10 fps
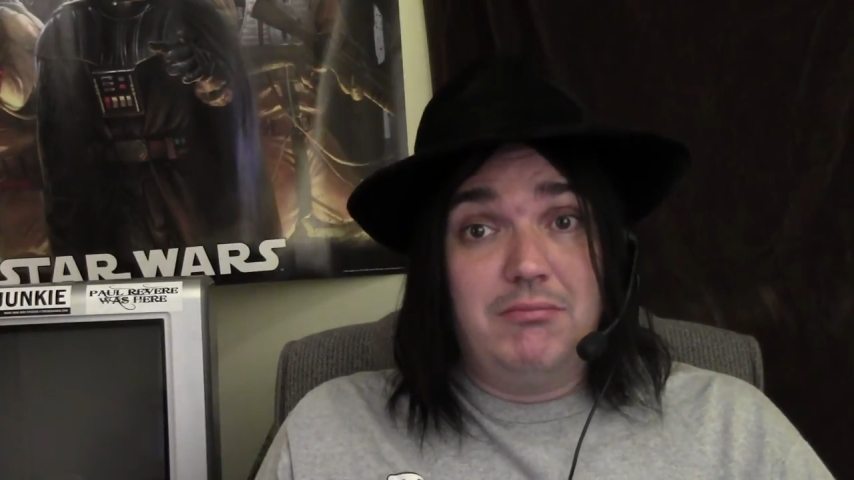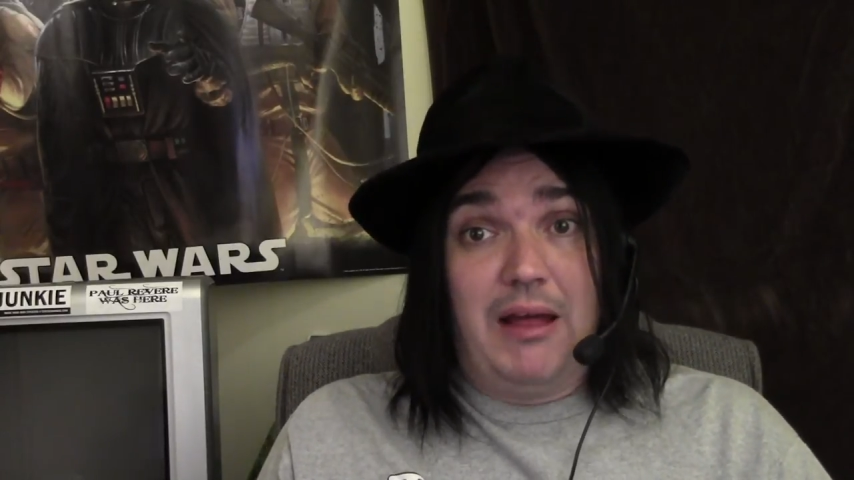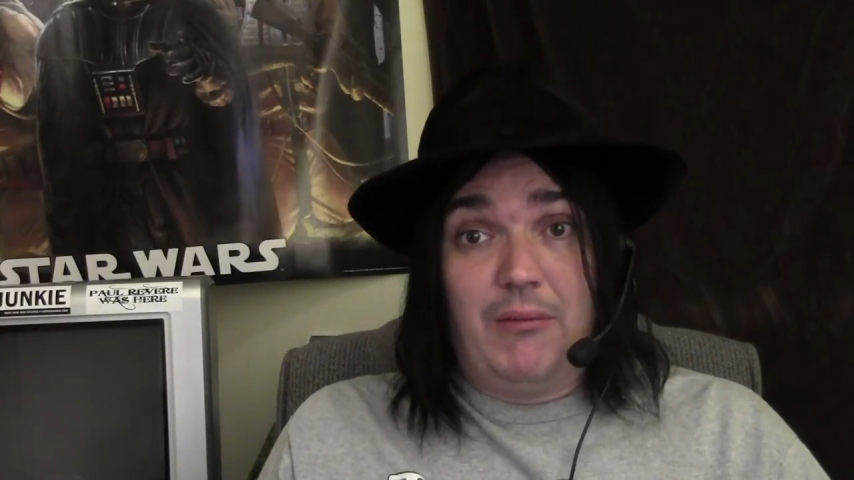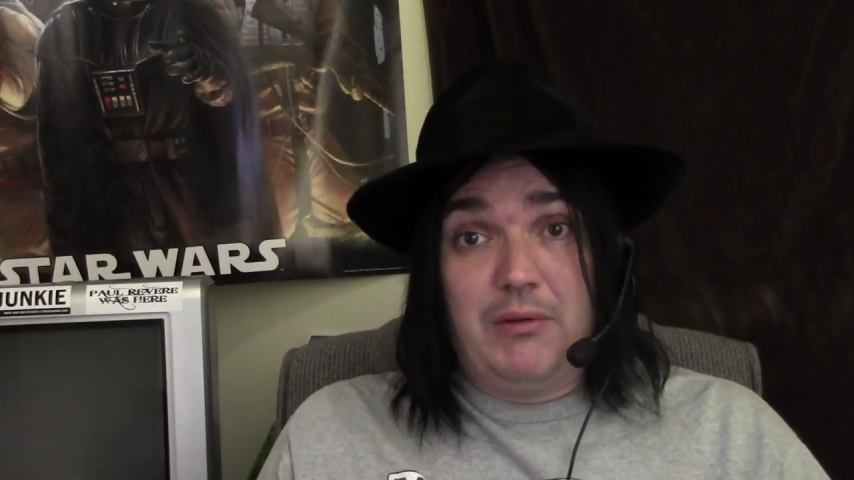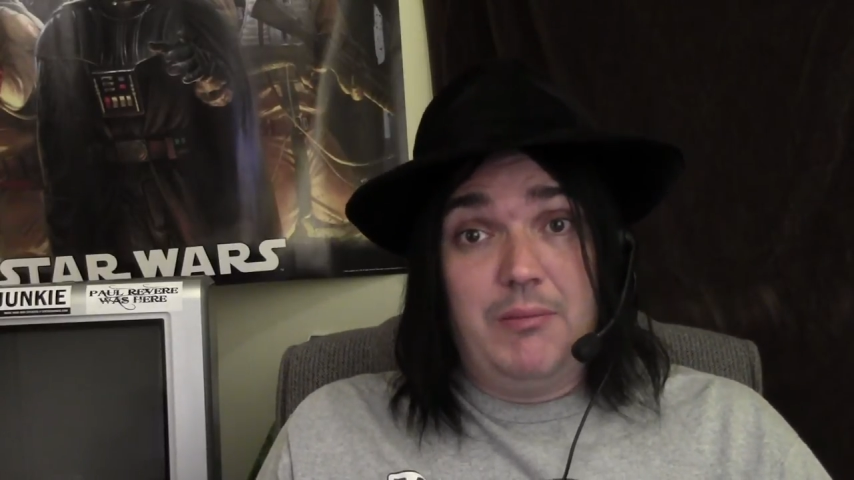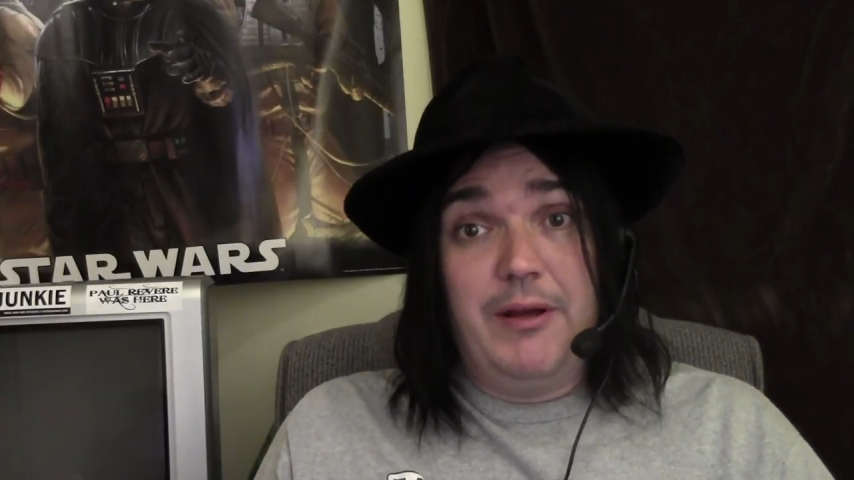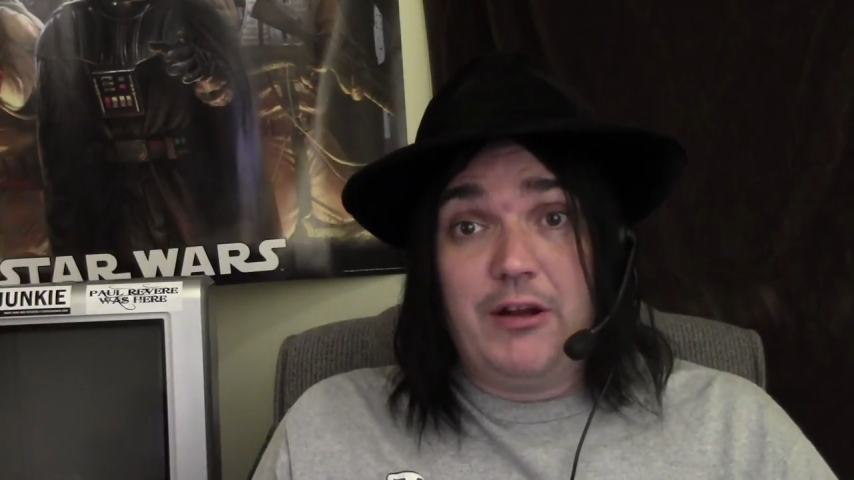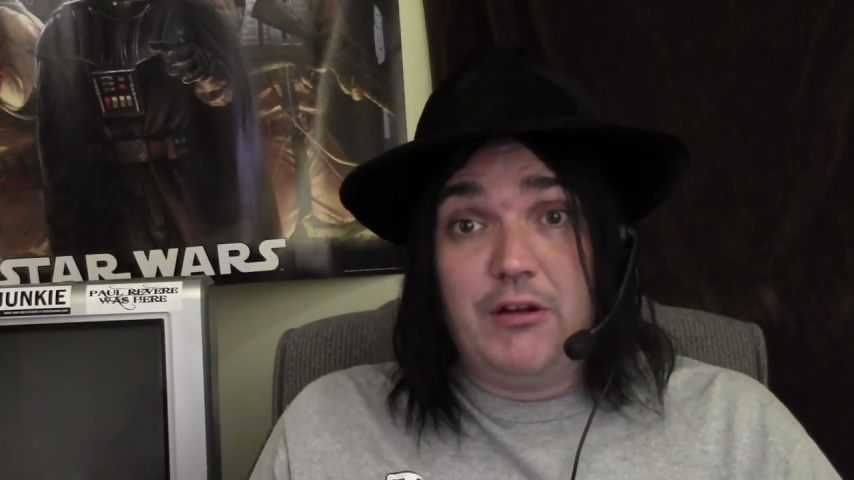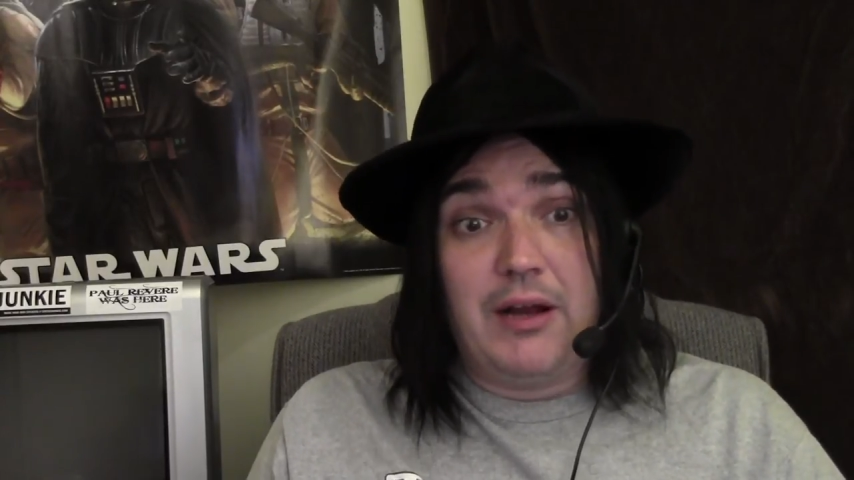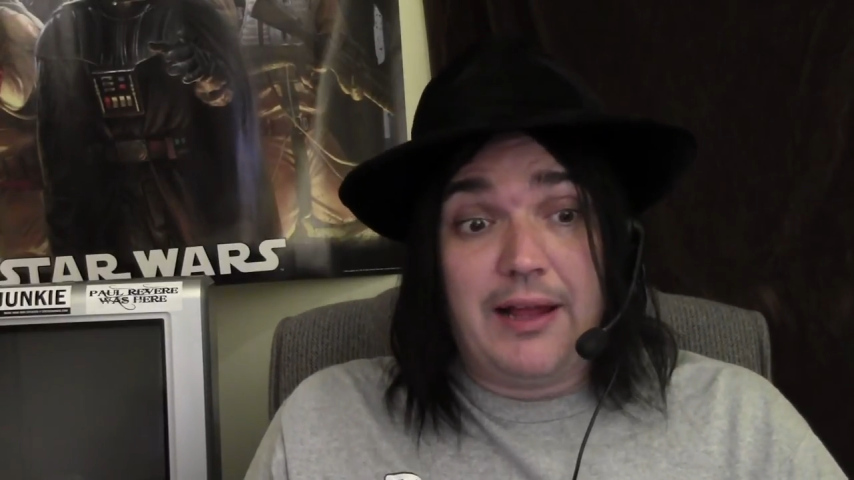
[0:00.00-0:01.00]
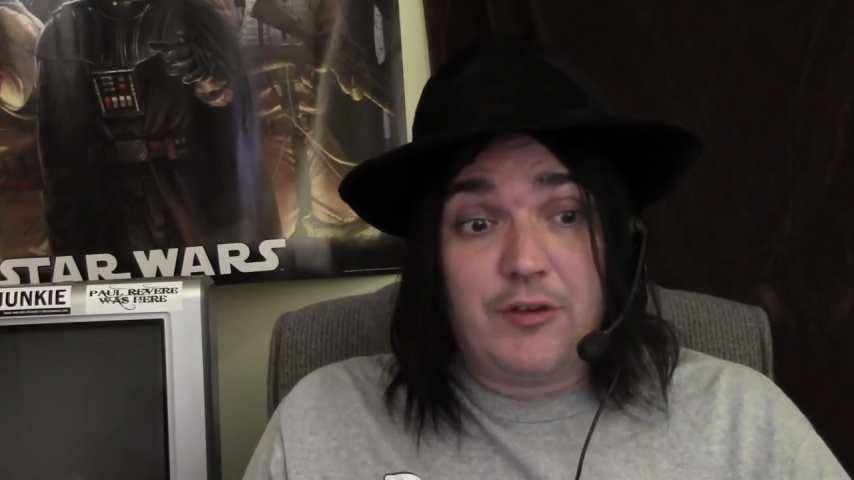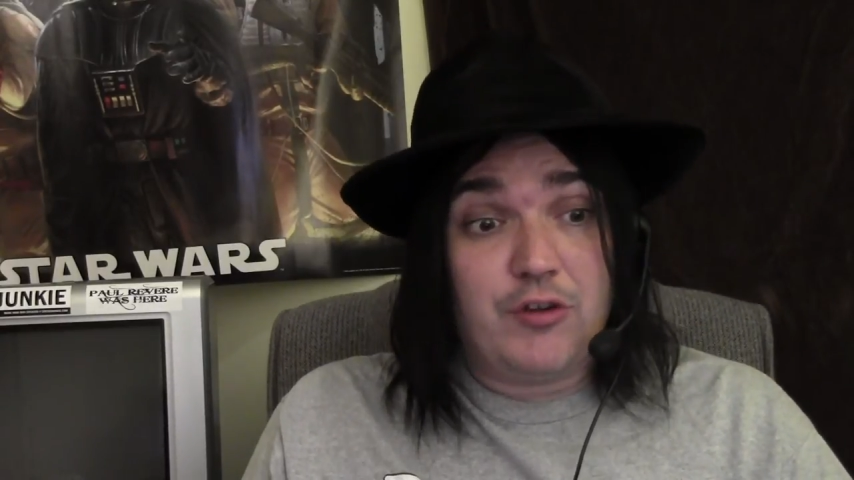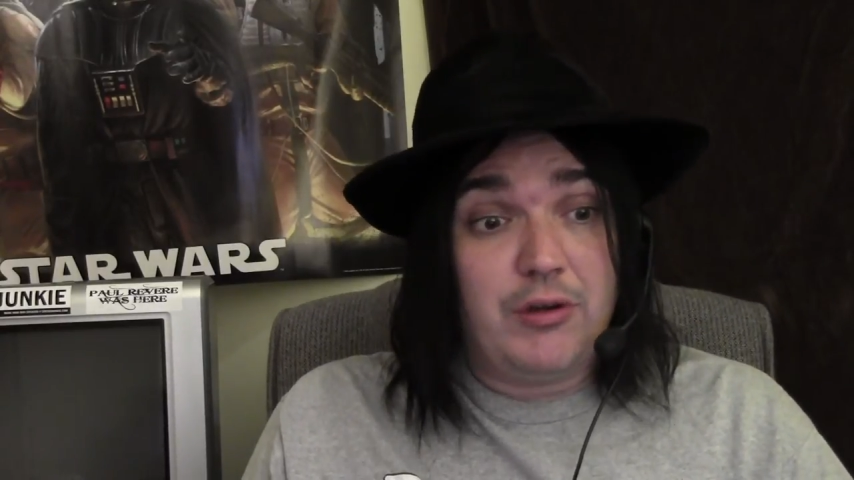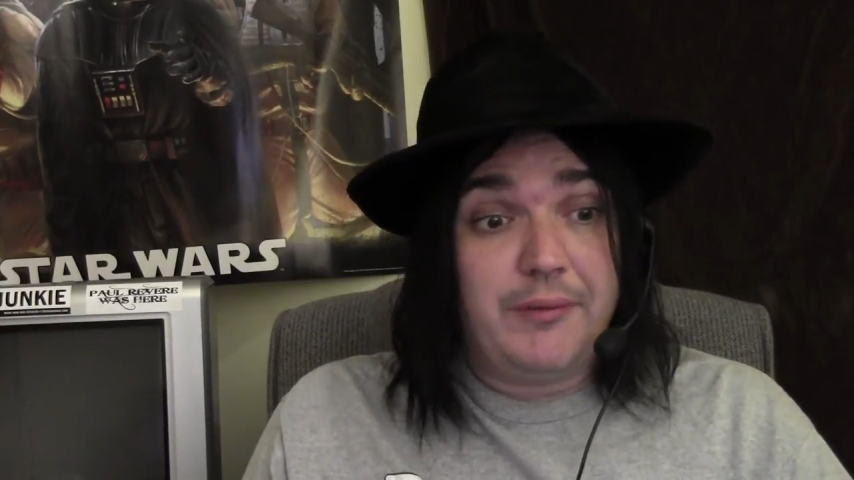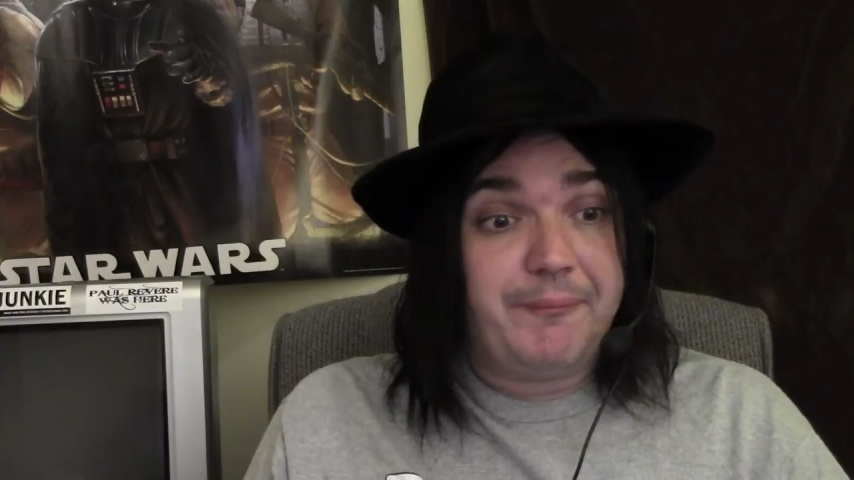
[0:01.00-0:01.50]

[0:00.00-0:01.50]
That would have been a good answer.